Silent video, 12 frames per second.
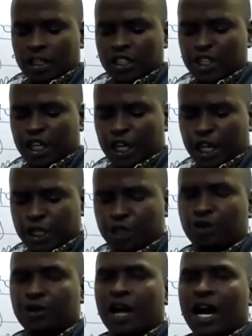
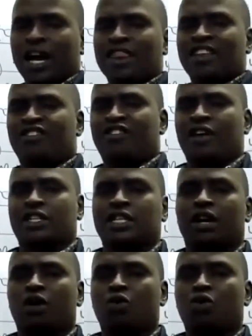generation. Another
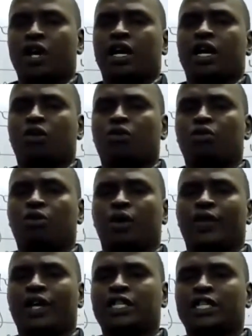factor, ukienda
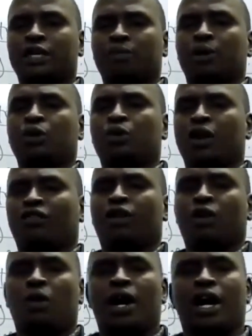kununua that CPU
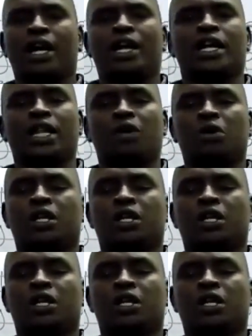unafaa uangalie